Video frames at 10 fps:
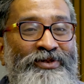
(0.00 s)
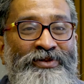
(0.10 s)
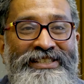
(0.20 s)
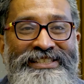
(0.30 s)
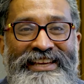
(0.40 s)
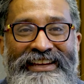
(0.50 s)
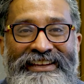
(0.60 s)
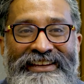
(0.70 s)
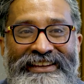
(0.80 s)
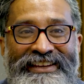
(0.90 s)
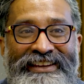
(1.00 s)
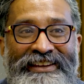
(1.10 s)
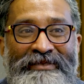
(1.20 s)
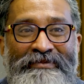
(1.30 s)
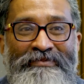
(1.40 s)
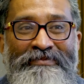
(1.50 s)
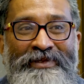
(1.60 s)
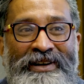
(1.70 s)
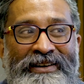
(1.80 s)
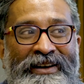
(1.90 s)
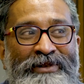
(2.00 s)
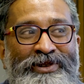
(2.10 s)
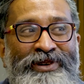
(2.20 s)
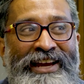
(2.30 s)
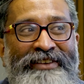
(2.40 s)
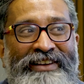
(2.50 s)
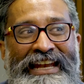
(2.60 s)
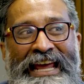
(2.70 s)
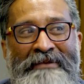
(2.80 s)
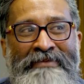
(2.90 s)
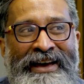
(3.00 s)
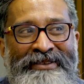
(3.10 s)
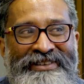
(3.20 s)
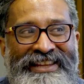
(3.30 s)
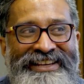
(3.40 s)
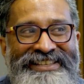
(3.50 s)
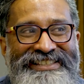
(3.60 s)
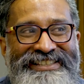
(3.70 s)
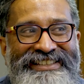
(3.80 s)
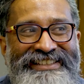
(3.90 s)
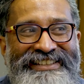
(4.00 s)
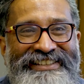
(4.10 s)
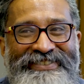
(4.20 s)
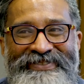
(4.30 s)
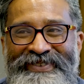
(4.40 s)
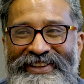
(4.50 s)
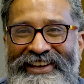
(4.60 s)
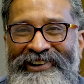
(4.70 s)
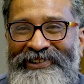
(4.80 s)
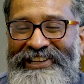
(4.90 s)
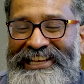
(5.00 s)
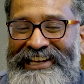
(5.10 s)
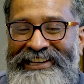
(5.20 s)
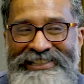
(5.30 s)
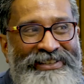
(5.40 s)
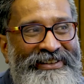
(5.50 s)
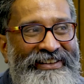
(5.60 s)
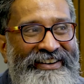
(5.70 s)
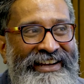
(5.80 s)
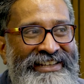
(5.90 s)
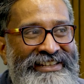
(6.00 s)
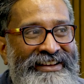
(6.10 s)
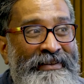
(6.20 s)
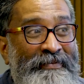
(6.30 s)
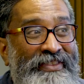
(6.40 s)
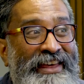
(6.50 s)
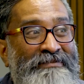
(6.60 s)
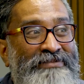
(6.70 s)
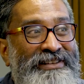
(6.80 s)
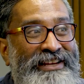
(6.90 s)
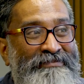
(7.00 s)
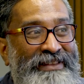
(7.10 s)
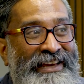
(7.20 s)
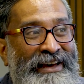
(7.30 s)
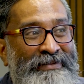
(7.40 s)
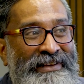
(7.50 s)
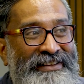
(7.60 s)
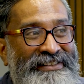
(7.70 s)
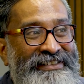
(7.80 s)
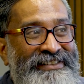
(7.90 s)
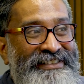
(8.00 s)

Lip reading: Would say, come and do kind of a lay-by with us for the whole year. So, right? They build up the capital,